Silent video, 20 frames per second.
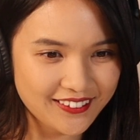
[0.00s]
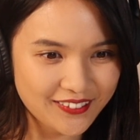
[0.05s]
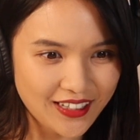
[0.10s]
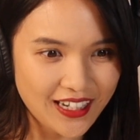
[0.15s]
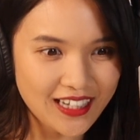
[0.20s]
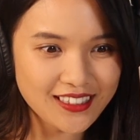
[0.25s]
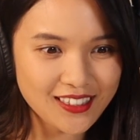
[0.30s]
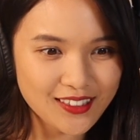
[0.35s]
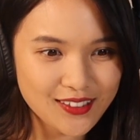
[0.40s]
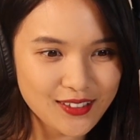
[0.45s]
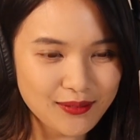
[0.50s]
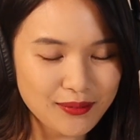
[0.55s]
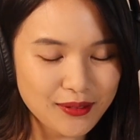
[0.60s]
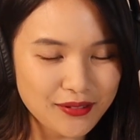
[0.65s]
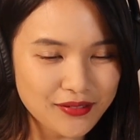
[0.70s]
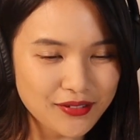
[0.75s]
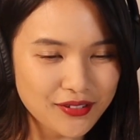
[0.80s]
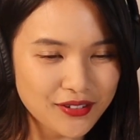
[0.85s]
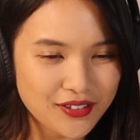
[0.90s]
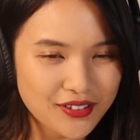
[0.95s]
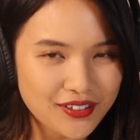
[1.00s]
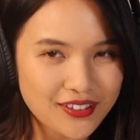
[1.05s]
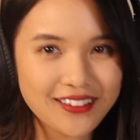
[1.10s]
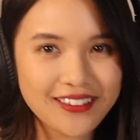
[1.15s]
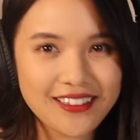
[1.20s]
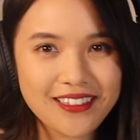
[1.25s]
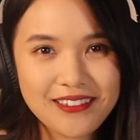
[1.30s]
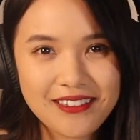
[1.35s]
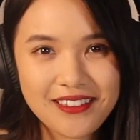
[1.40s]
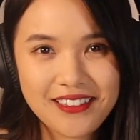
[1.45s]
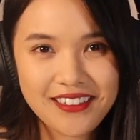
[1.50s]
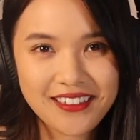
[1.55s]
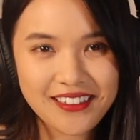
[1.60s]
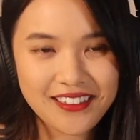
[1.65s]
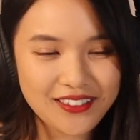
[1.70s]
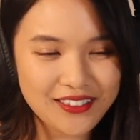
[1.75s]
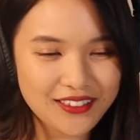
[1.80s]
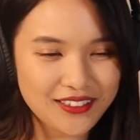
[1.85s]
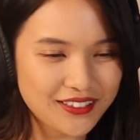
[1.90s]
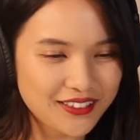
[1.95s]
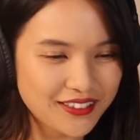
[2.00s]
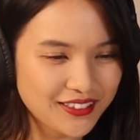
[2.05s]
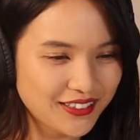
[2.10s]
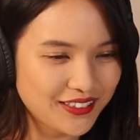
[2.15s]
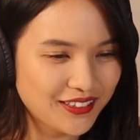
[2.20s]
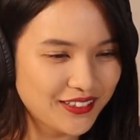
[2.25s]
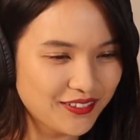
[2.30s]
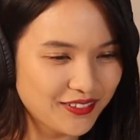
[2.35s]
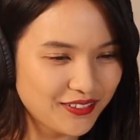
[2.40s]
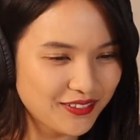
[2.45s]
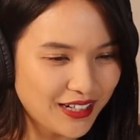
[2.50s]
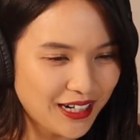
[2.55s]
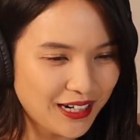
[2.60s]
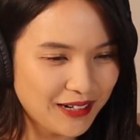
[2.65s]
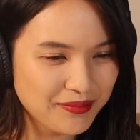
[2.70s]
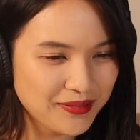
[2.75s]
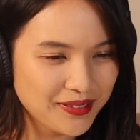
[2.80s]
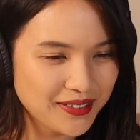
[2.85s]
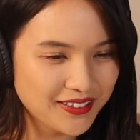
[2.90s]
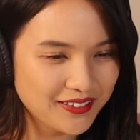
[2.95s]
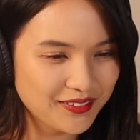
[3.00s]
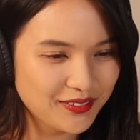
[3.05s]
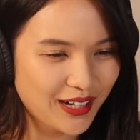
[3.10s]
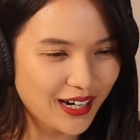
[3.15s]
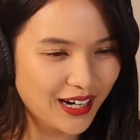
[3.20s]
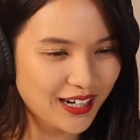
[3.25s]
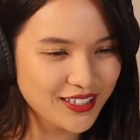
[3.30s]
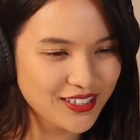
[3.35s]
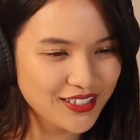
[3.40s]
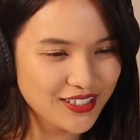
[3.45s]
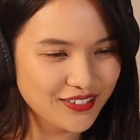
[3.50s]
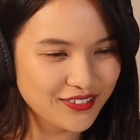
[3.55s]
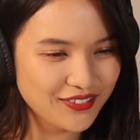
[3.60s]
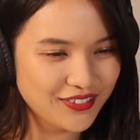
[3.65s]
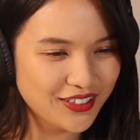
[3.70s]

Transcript: reacted to before in the rap reaction